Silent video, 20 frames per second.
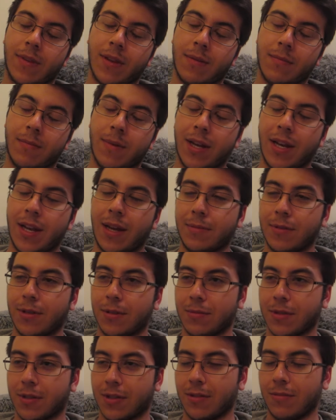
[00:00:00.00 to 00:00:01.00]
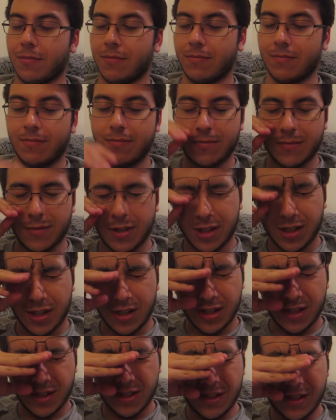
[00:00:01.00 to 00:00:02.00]
And my laptop's gonna,
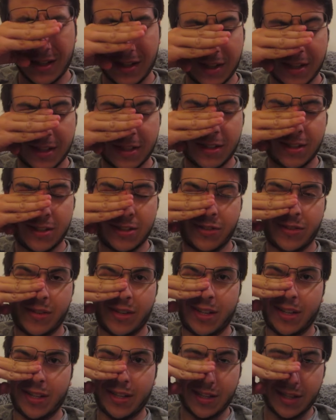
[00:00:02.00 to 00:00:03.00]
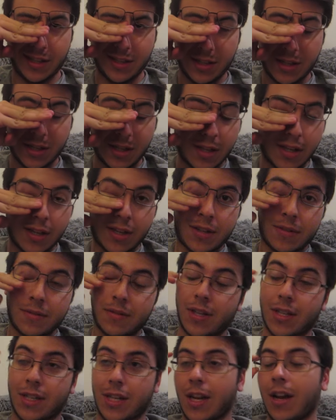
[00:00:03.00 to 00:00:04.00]
oh, I can't do anything.
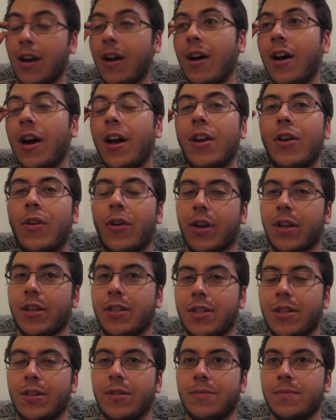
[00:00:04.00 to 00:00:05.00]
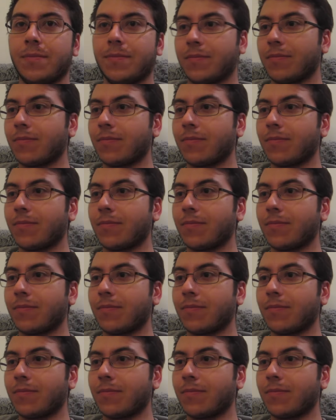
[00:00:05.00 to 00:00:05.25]
It's like, oh, I know what I'll do.